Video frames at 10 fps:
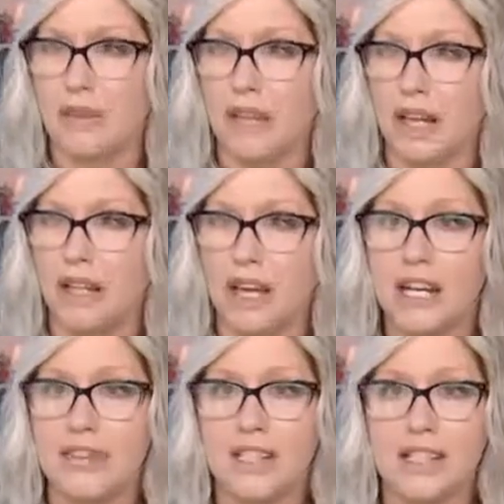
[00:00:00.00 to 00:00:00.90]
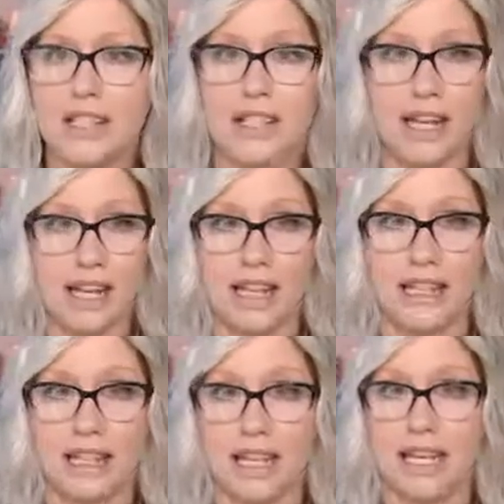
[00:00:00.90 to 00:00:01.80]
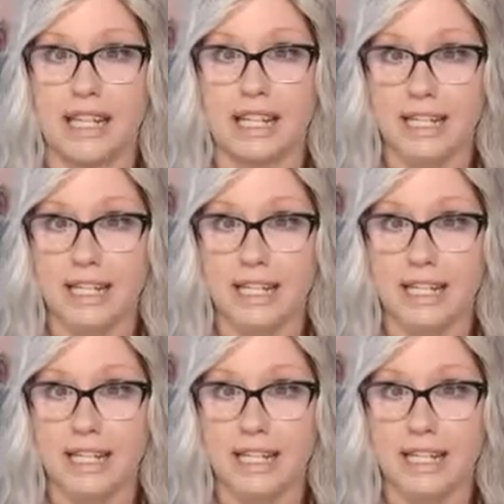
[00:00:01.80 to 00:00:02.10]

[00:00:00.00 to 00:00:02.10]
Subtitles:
A lot of us, and again,